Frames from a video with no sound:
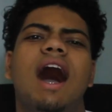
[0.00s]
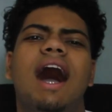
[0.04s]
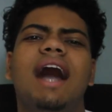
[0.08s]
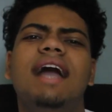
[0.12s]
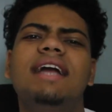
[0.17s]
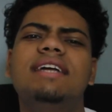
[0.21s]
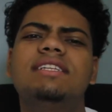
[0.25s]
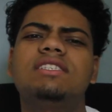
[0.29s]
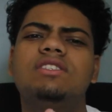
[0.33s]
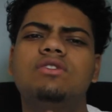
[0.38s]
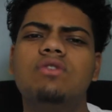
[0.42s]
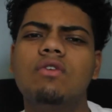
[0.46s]

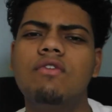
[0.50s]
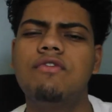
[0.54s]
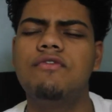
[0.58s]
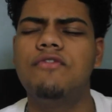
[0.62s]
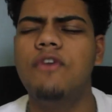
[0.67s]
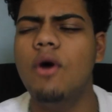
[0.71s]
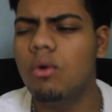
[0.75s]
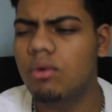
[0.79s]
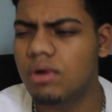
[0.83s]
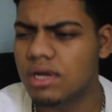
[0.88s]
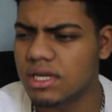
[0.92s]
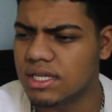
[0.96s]
Alright, so
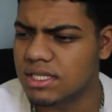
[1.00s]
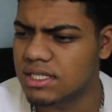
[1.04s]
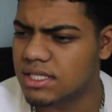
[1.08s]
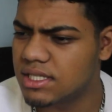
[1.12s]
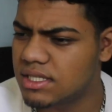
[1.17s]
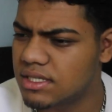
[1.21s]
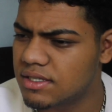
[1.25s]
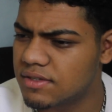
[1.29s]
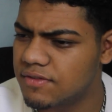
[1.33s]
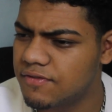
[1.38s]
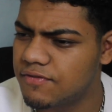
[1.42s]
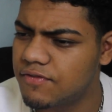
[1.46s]

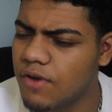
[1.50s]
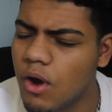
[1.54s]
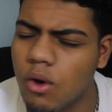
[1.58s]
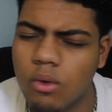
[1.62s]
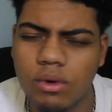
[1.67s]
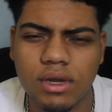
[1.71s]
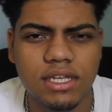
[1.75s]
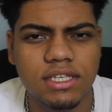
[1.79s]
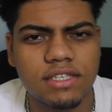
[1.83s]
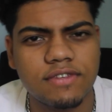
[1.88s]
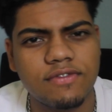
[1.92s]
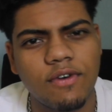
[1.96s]
focus.
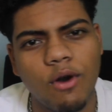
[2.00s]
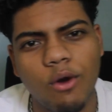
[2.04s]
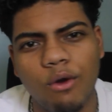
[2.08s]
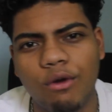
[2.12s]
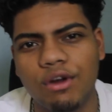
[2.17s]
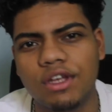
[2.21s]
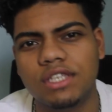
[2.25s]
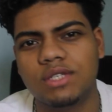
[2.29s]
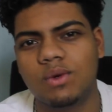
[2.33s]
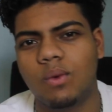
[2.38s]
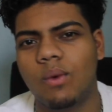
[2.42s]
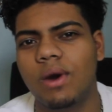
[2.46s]

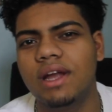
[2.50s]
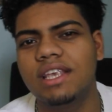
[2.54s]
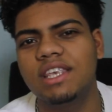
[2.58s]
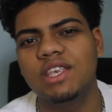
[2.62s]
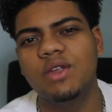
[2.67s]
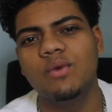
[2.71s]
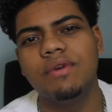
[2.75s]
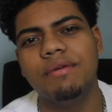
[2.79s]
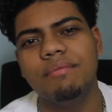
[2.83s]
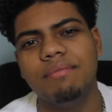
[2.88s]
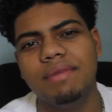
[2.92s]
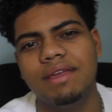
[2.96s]
What
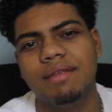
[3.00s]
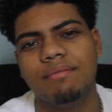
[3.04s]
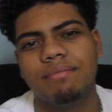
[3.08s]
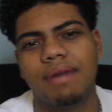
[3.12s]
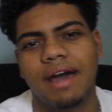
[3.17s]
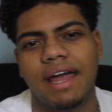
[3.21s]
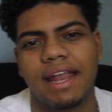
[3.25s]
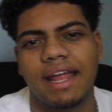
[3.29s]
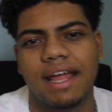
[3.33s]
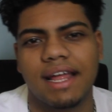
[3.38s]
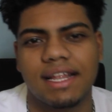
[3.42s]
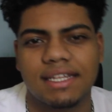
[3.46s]
do we mean
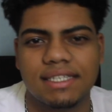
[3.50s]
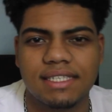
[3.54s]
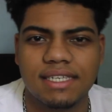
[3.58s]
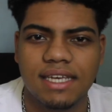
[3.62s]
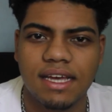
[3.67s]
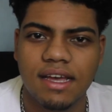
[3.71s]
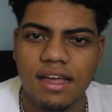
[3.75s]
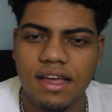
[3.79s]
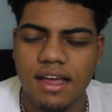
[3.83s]
by that?